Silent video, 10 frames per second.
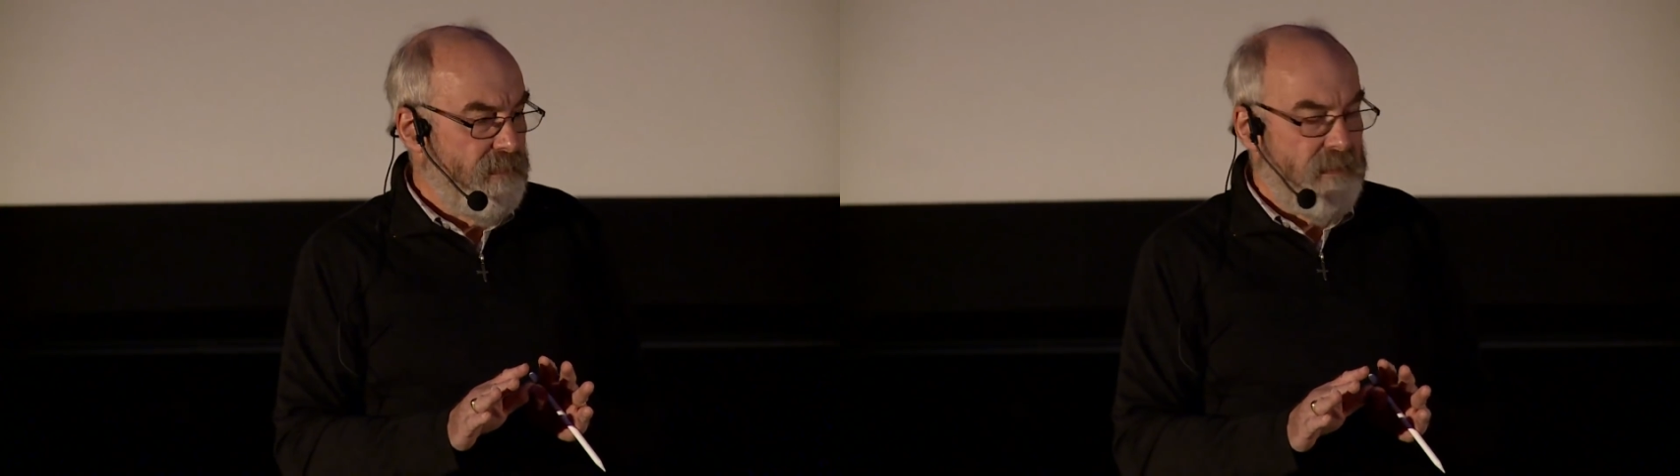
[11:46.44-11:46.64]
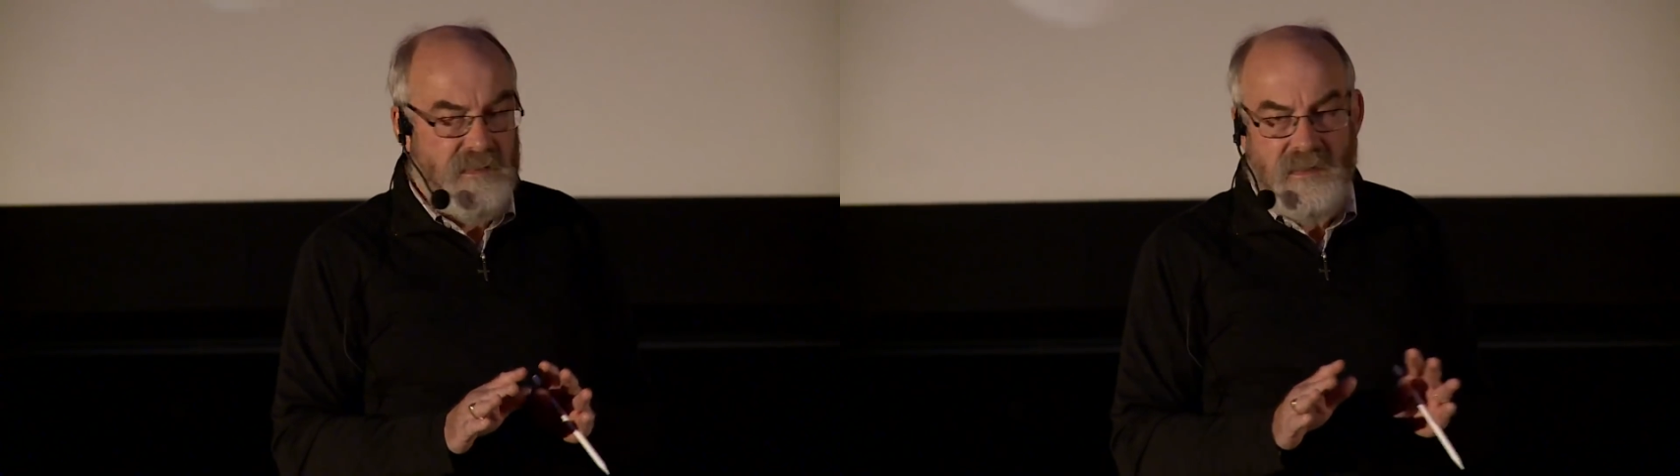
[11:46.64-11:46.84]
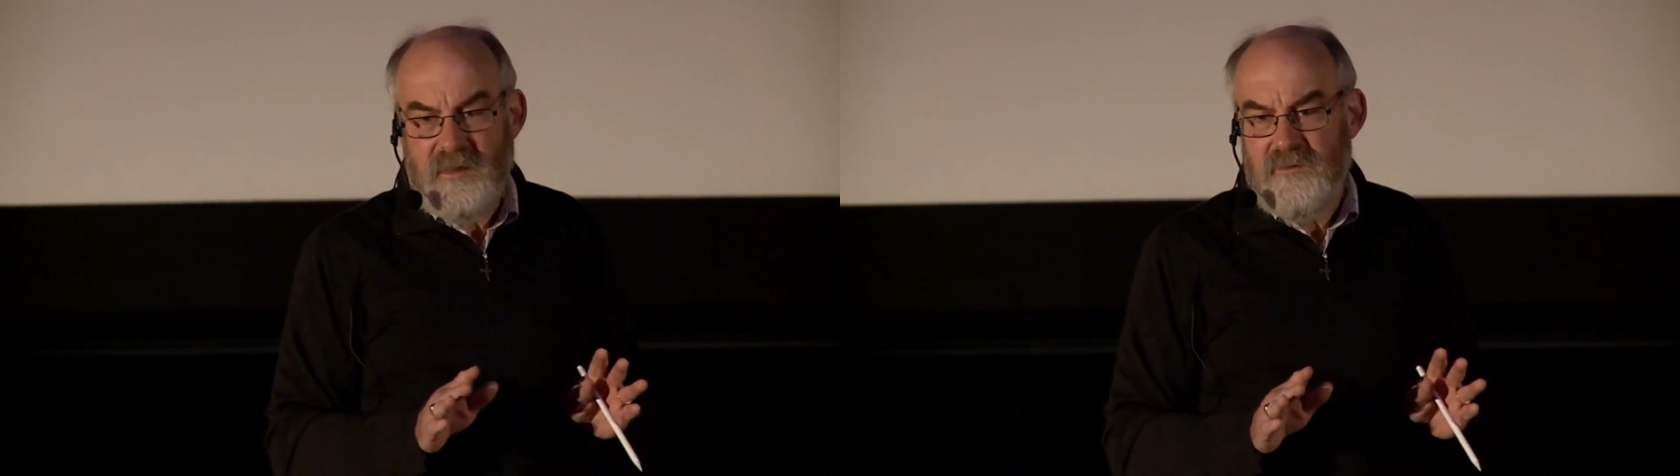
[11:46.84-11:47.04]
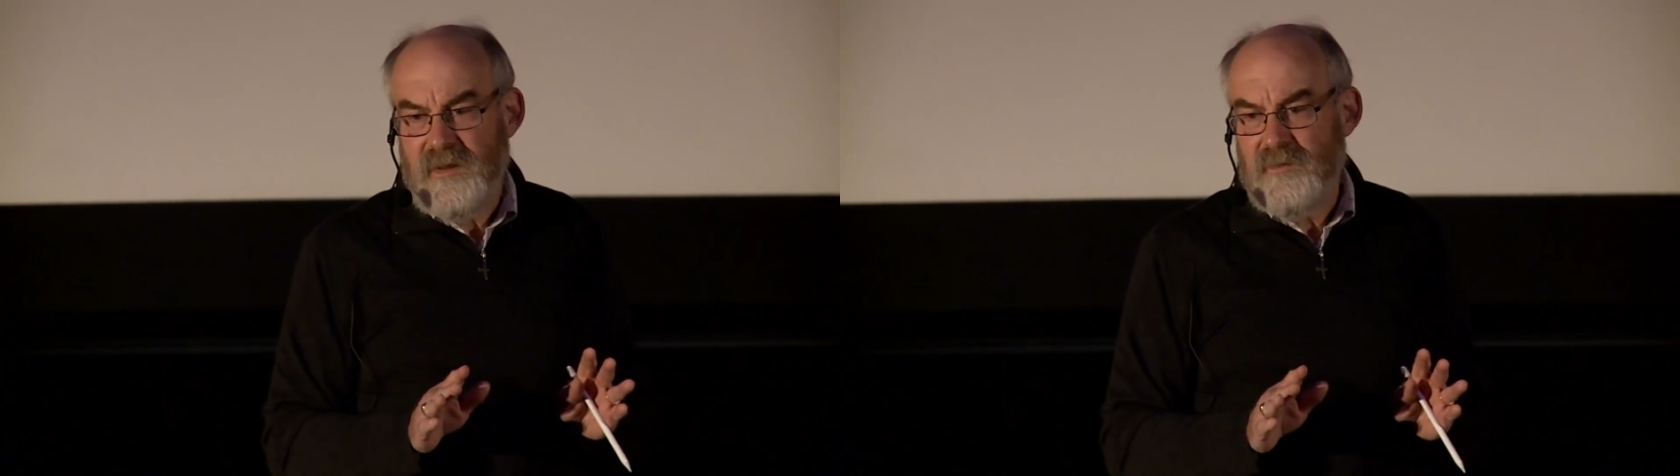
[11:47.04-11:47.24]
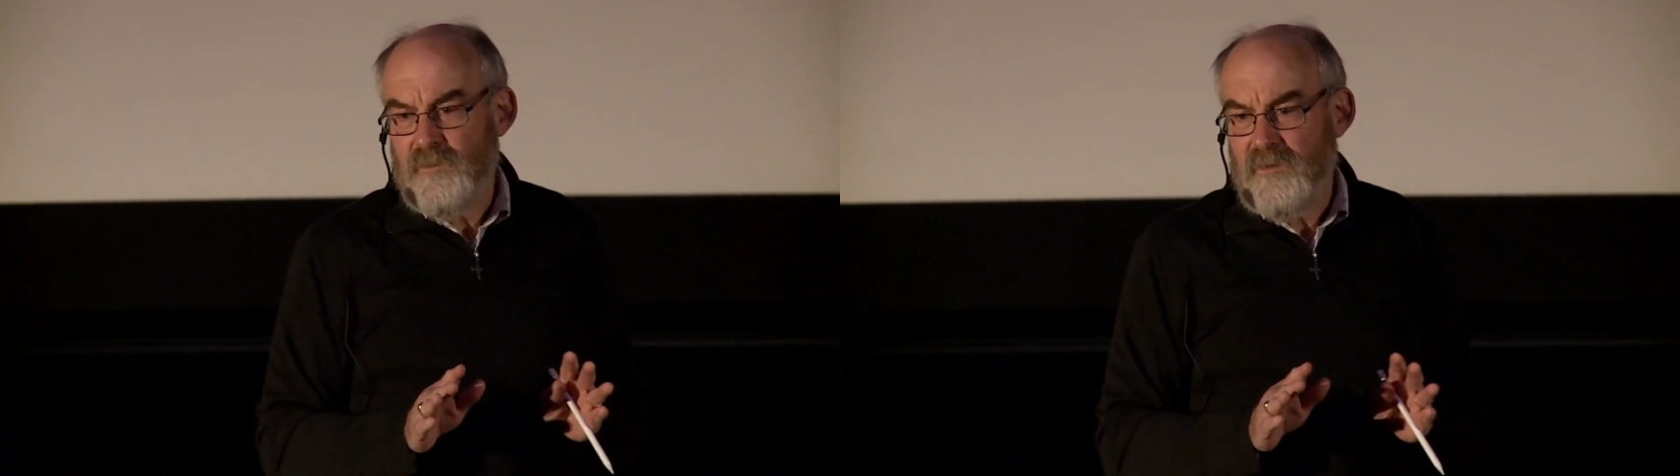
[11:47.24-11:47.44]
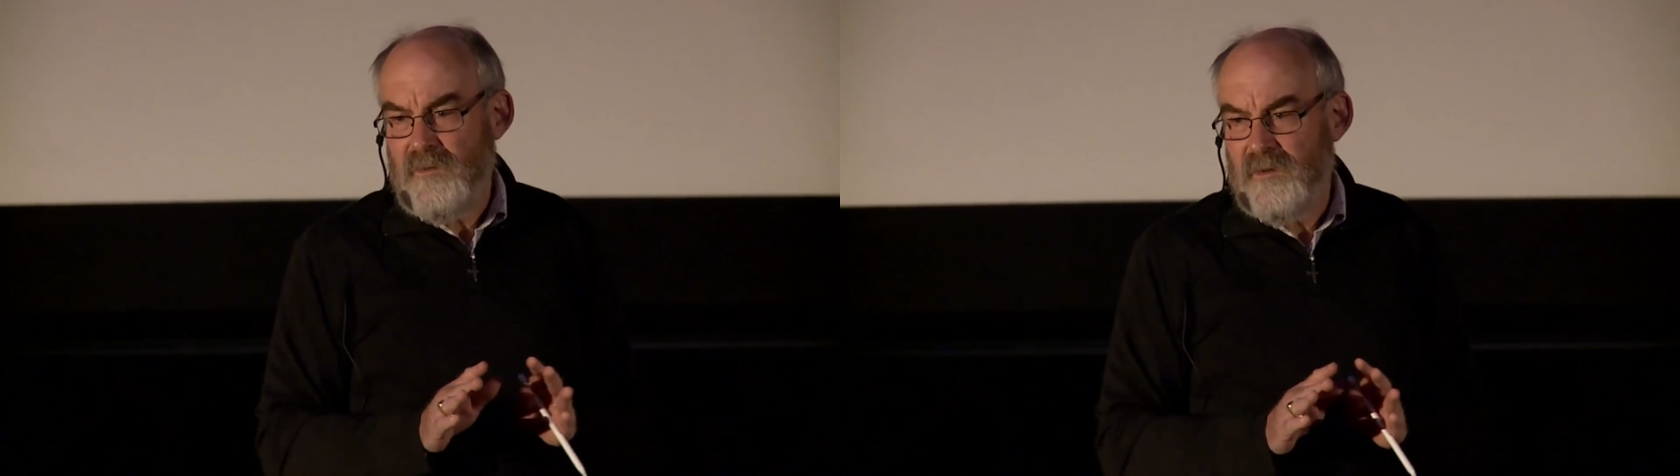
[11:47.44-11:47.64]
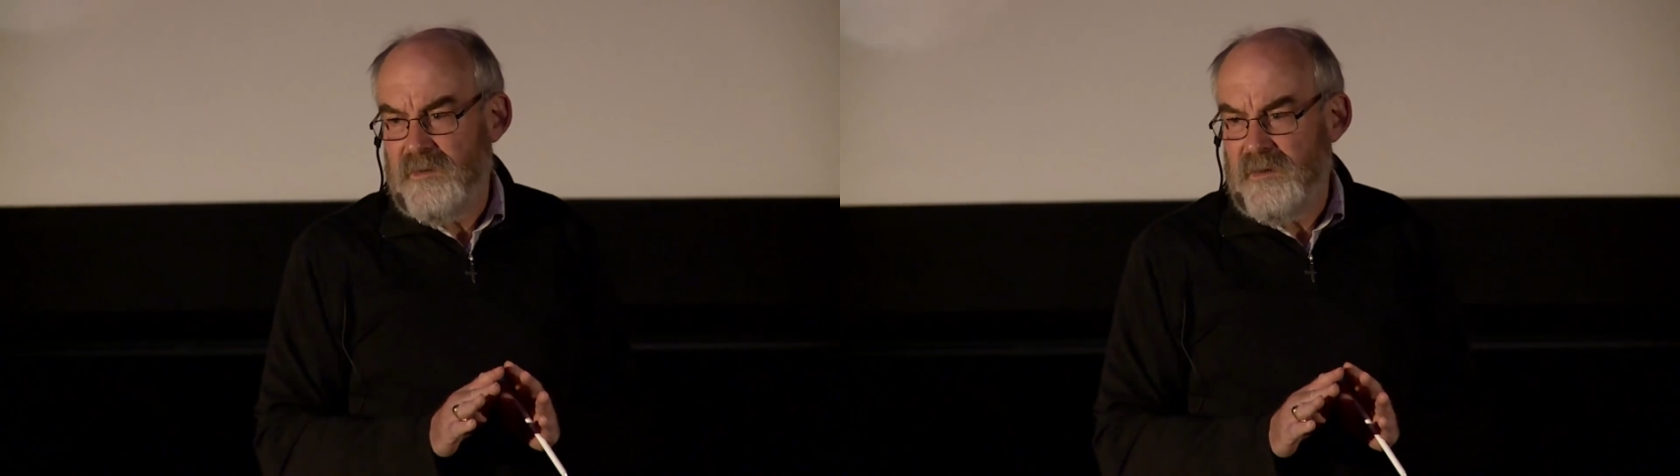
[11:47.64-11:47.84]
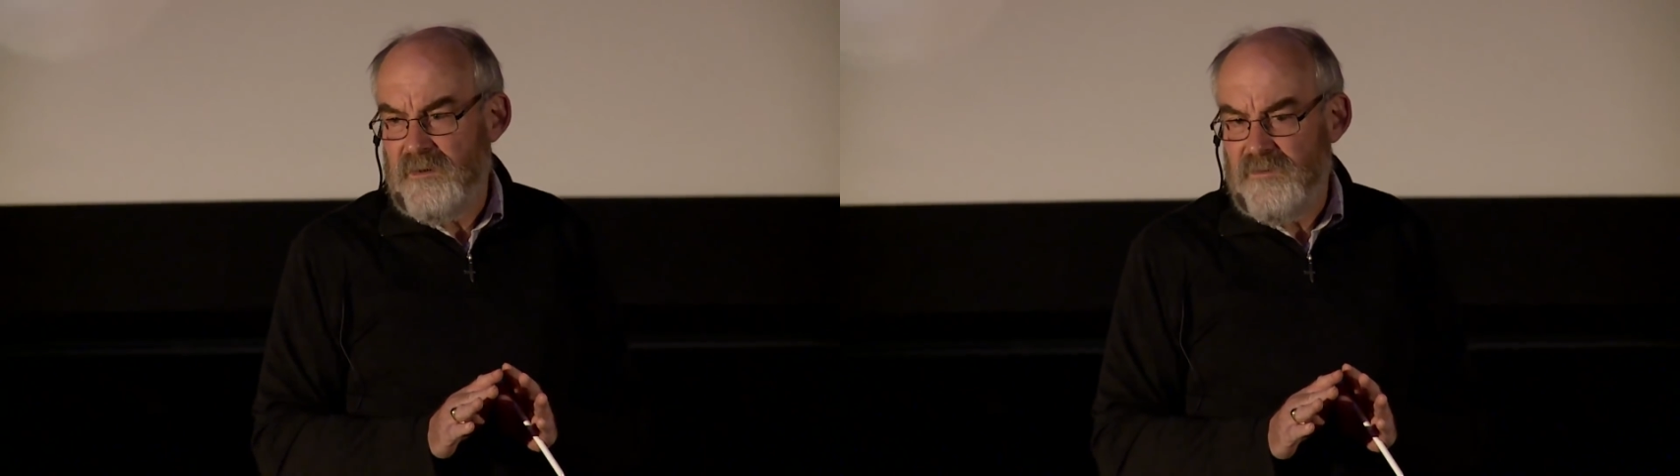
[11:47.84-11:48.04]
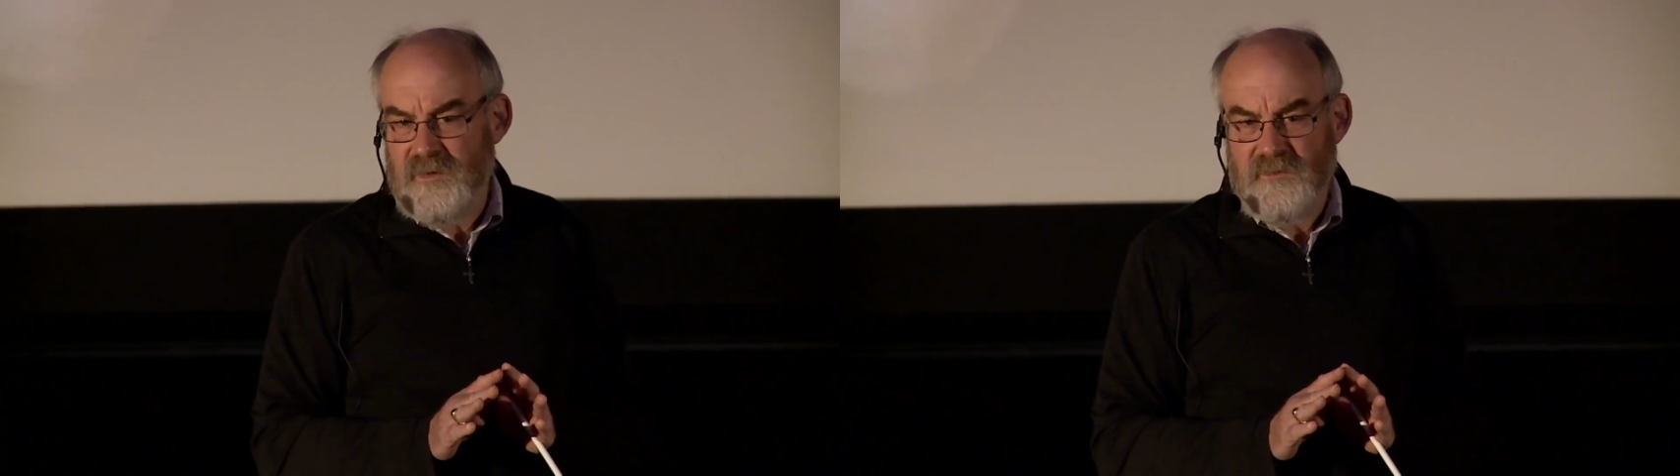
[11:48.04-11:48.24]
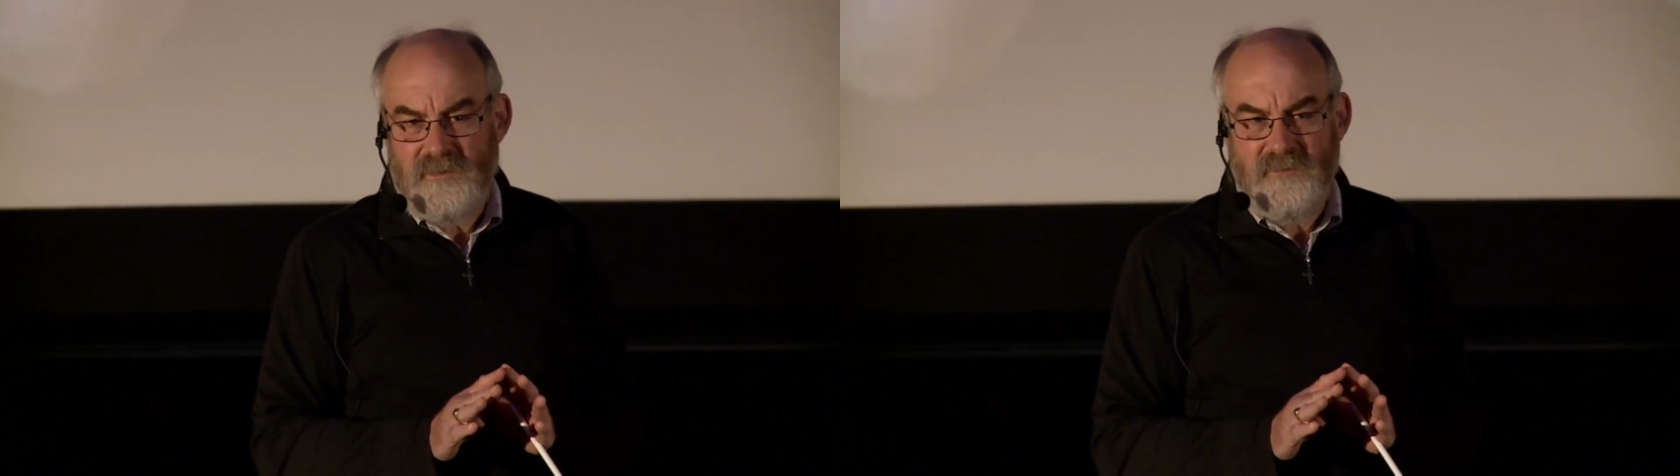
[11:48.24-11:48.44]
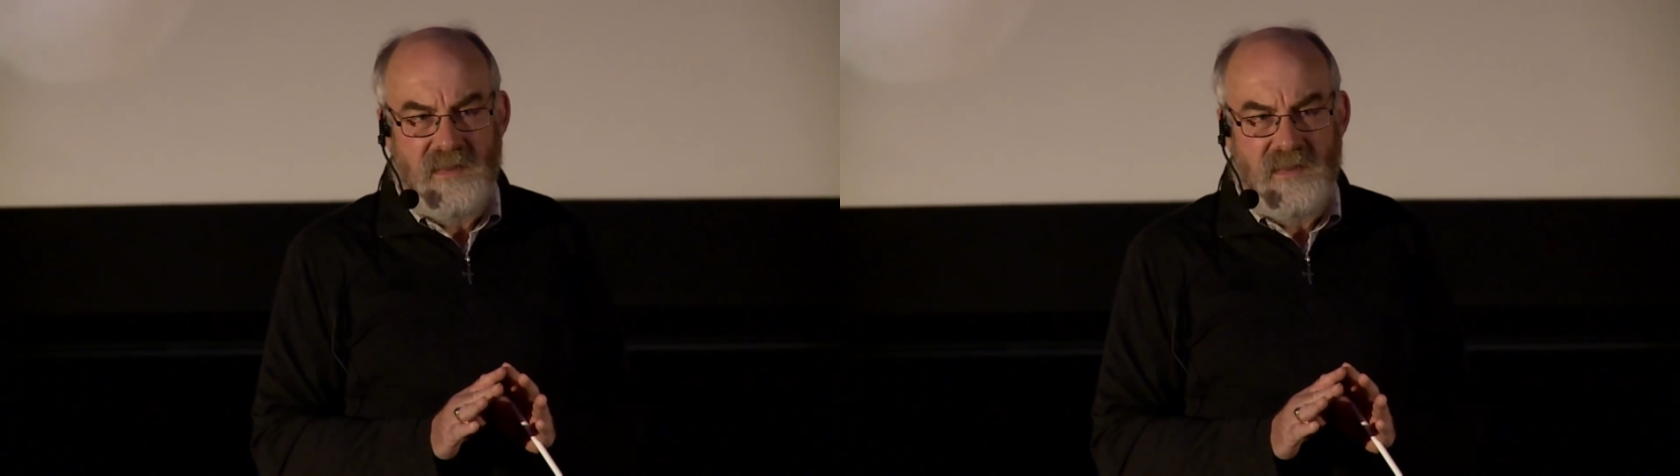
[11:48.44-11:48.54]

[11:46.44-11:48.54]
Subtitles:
At the other end, we've got the increase of